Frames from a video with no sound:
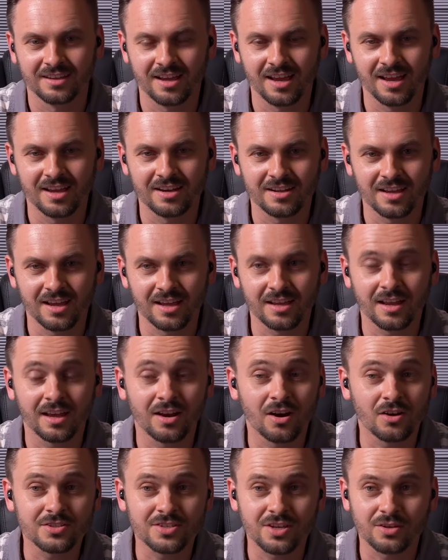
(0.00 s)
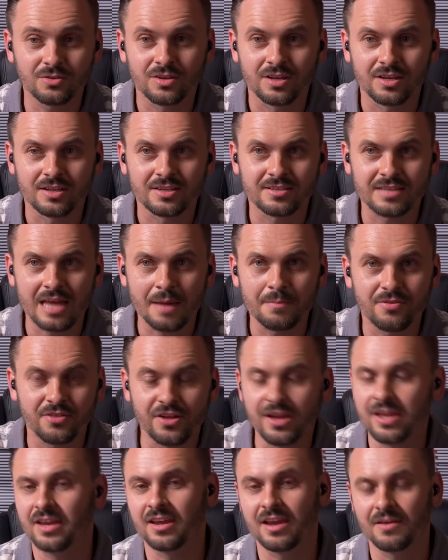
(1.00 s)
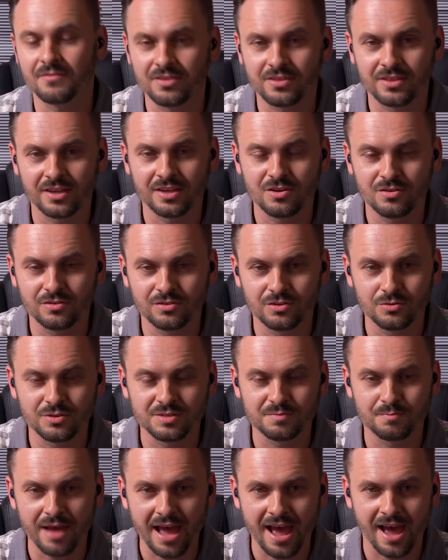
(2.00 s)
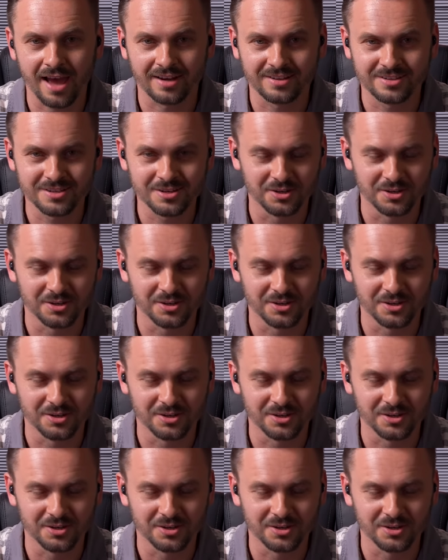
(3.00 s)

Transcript: And and also stop thinking everything you do is bad